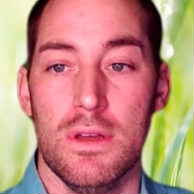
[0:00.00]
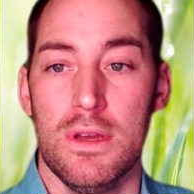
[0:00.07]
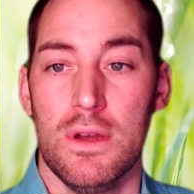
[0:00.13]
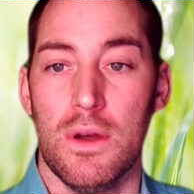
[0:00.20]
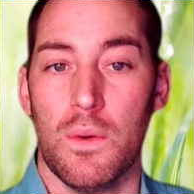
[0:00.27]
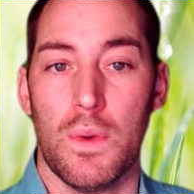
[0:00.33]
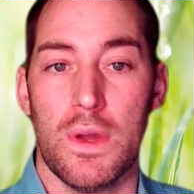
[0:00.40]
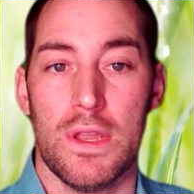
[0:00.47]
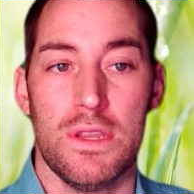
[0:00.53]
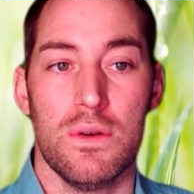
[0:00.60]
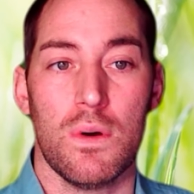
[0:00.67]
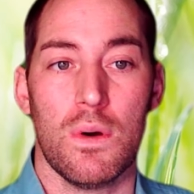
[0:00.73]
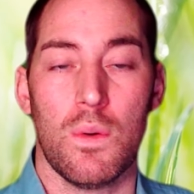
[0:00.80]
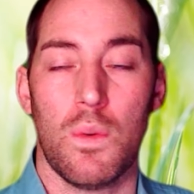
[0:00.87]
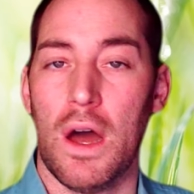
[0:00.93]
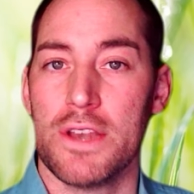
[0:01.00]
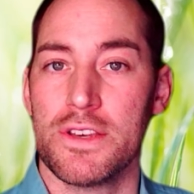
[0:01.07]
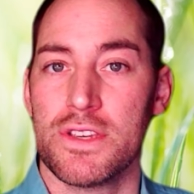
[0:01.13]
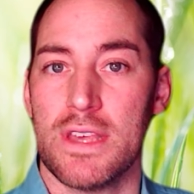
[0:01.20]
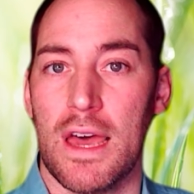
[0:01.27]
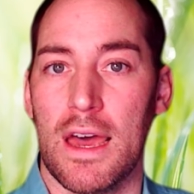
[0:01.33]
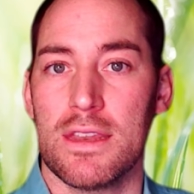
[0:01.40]
when you will watch
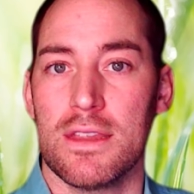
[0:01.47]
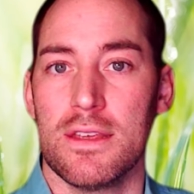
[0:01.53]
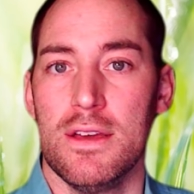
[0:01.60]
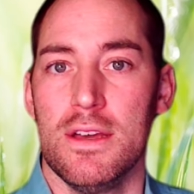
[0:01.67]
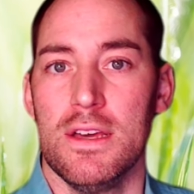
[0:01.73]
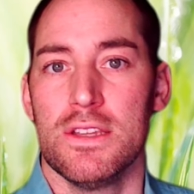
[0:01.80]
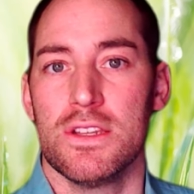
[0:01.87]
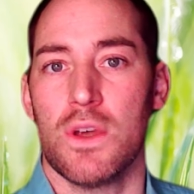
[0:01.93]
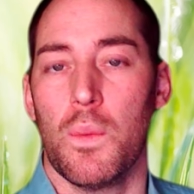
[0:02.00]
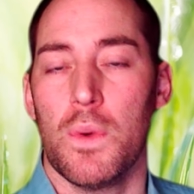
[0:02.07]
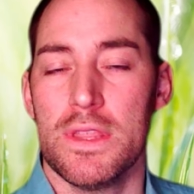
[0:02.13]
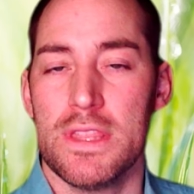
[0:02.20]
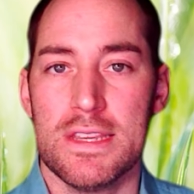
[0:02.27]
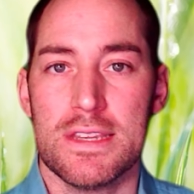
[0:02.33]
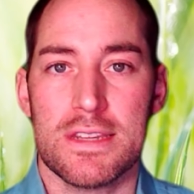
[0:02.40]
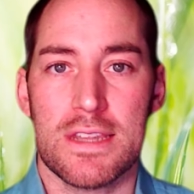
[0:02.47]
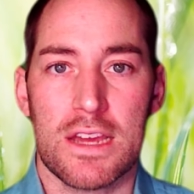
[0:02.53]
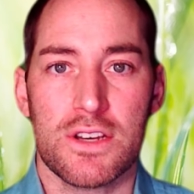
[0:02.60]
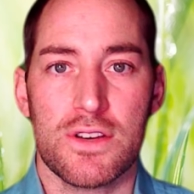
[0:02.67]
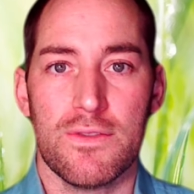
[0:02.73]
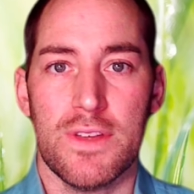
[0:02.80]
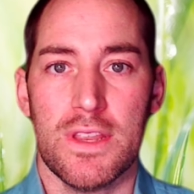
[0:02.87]
that. So with these
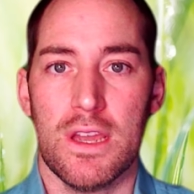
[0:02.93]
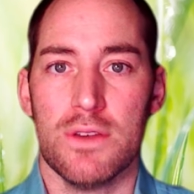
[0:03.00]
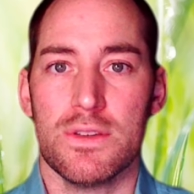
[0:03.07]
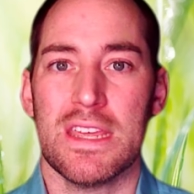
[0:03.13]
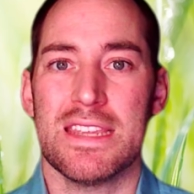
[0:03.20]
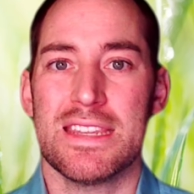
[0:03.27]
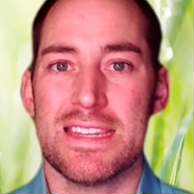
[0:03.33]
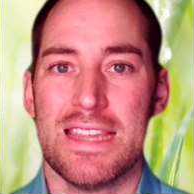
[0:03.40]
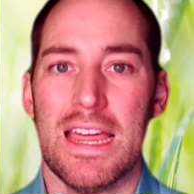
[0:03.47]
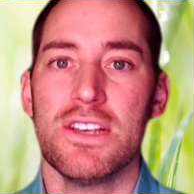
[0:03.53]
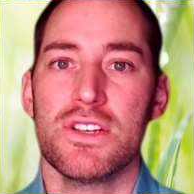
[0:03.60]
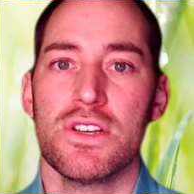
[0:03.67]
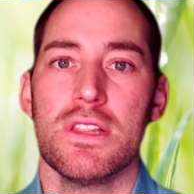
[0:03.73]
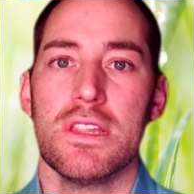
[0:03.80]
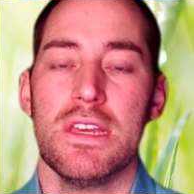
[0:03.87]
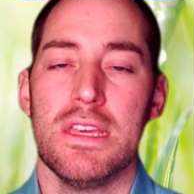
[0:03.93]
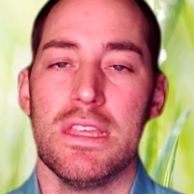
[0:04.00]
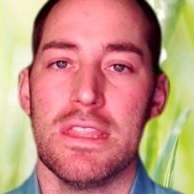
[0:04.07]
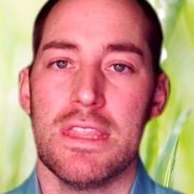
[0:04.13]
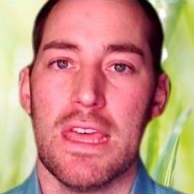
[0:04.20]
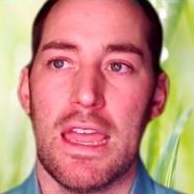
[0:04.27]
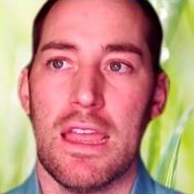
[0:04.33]
lecture videos, essentially
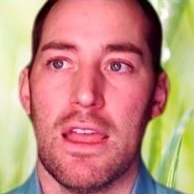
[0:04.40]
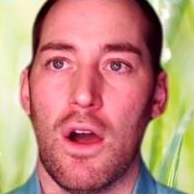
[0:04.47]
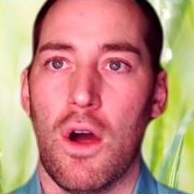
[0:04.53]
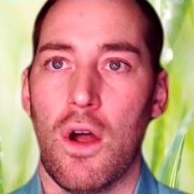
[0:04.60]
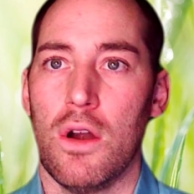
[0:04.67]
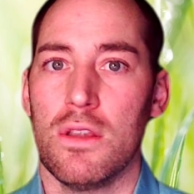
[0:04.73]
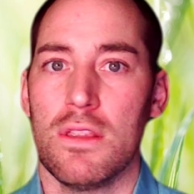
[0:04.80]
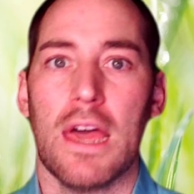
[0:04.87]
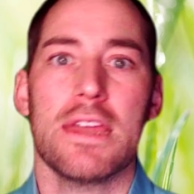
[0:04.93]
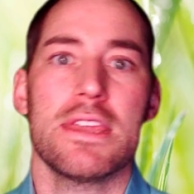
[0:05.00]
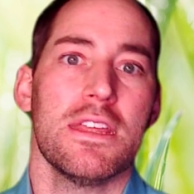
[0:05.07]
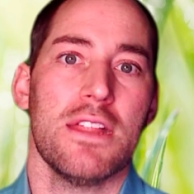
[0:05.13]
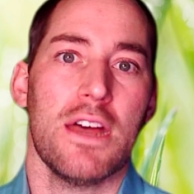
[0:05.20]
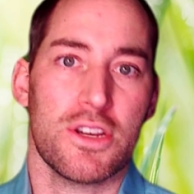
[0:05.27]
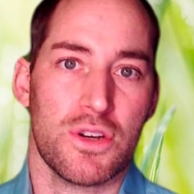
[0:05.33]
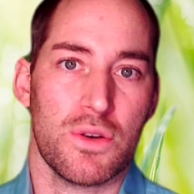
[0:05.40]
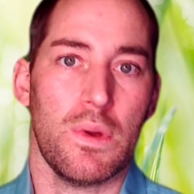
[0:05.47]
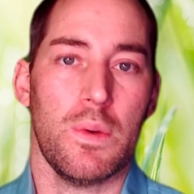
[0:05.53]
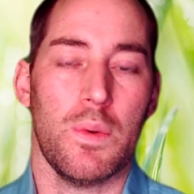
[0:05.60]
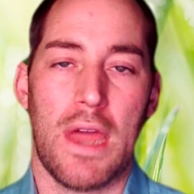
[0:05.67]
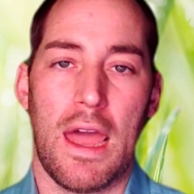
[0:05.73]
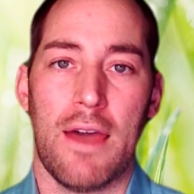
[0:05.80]
they are like the lecture we
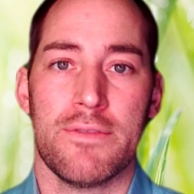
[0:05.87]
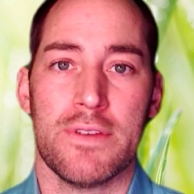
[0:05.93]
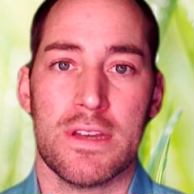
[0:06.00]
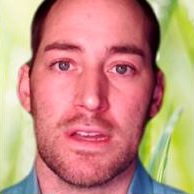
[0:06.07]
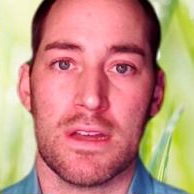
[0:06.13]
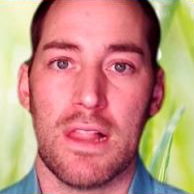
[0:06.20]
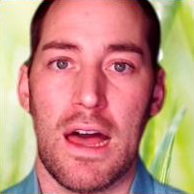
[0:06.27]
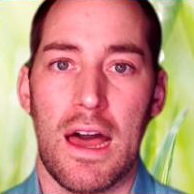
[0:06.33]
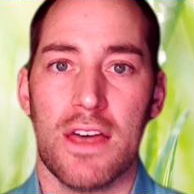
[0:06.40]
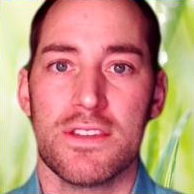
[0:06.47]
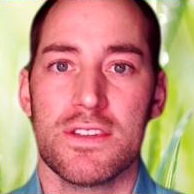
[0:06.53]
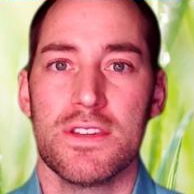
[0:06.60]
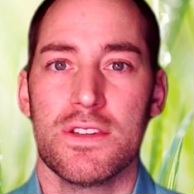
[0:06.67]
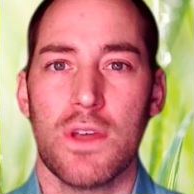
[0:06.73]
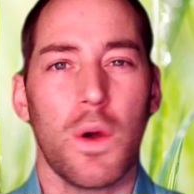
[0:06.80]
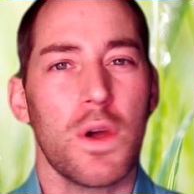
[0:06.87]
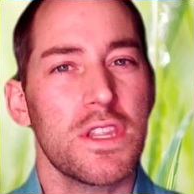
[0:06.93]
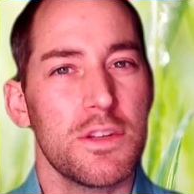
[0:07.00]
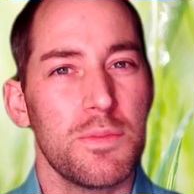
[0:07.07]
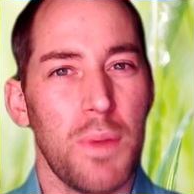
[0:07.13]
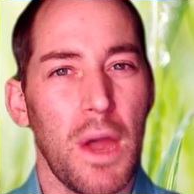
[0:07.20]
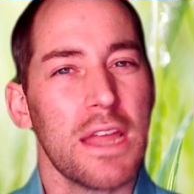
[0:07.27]
would have in class. So
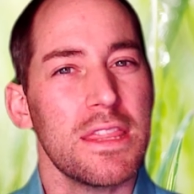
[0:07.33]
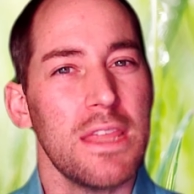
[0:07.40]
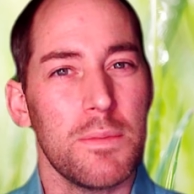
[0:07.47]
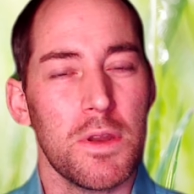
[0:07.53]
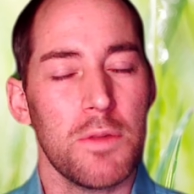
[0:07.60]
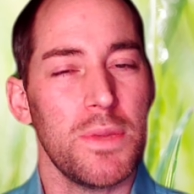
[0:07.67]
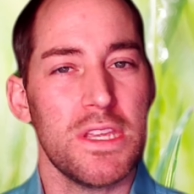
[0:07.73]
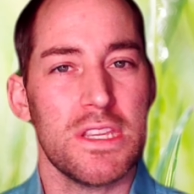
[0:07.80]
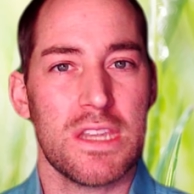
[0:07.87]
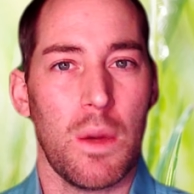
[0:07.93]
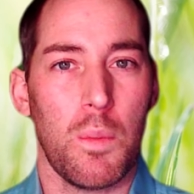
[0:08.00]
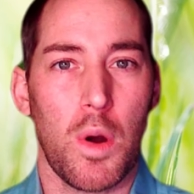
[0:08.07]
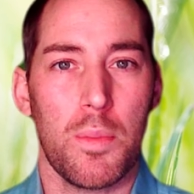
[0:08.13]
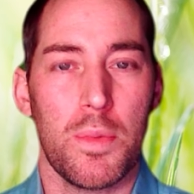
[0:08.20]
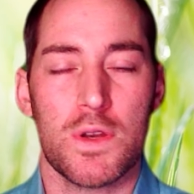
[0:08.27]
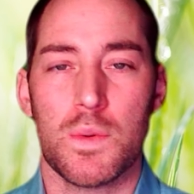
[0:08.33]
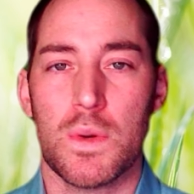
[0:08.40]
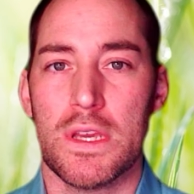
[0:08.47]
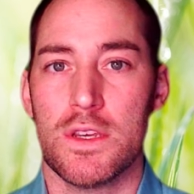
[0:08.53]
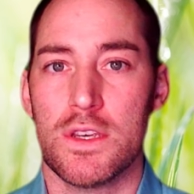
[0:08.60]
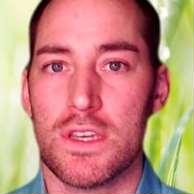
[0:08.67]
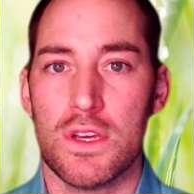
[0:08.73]
expect them to be somewhere
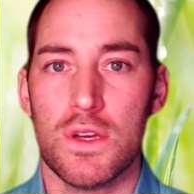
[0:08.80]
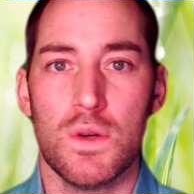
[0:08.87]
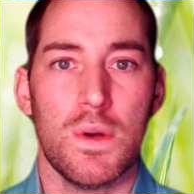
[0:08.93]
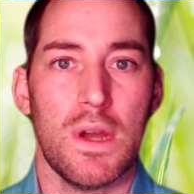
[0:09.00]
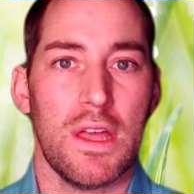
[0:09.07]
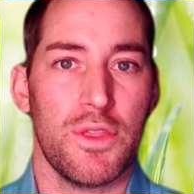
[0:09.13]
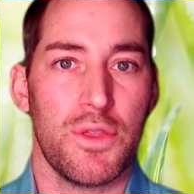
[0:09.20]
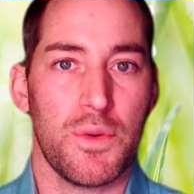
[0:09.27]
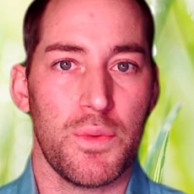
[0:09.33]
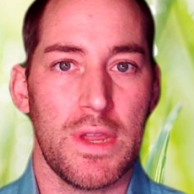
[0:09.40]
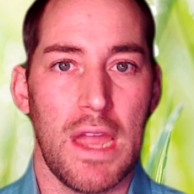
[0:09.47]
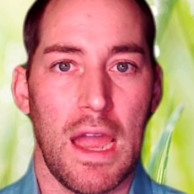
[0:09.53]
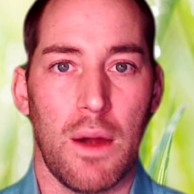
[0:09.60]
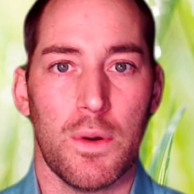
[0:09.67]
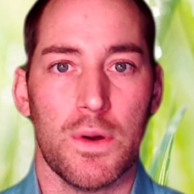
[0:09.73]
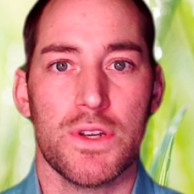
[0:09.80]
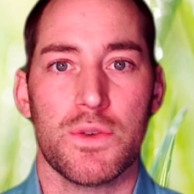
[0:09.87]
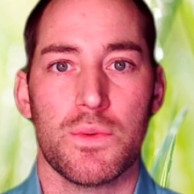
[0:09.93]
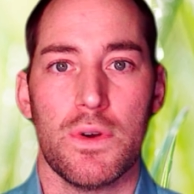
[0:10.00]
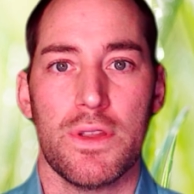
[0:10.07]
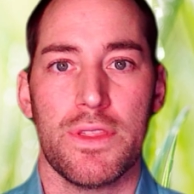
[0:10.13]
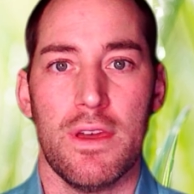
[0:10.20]
between 2 and 3 hours
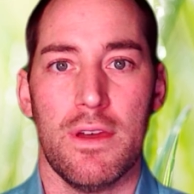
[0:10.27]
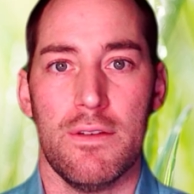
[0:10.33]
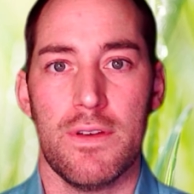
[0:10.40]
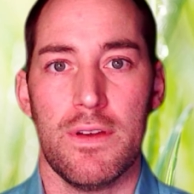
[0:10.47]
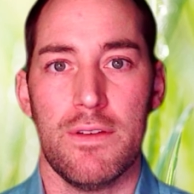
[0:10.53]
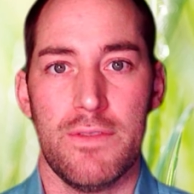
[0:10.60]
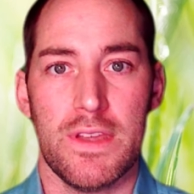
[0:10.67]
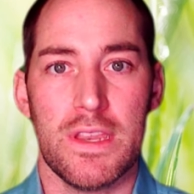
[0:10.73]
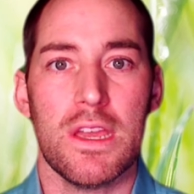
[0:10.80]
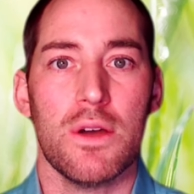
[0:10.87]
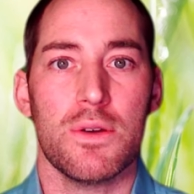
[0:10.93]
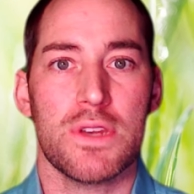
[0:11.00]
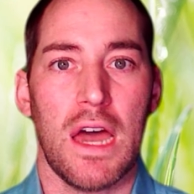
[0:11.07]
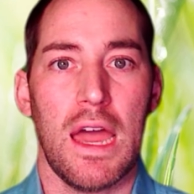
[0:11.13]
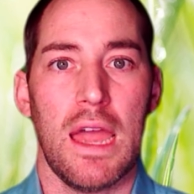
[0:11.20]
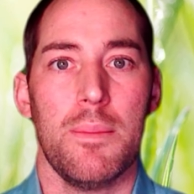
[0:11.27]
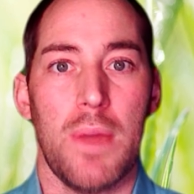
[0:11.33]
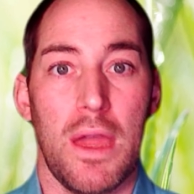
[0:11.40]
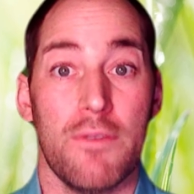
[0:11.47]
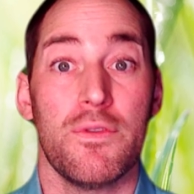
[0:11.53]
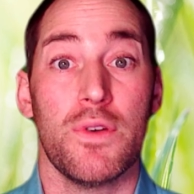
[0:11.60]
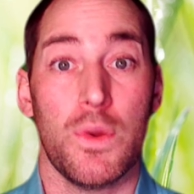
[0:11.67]
worth of video time
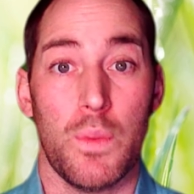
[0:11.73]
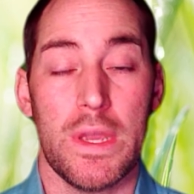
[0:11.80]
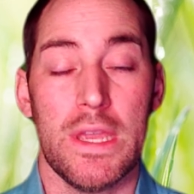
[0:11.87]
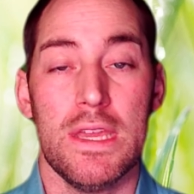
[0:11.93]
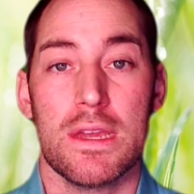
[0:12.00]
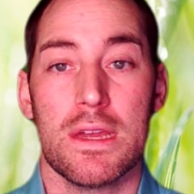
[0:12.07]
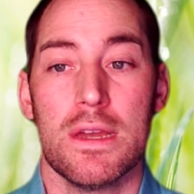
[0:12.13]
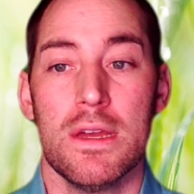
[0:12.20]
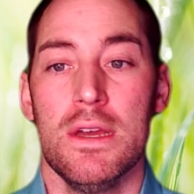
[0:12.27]
every week.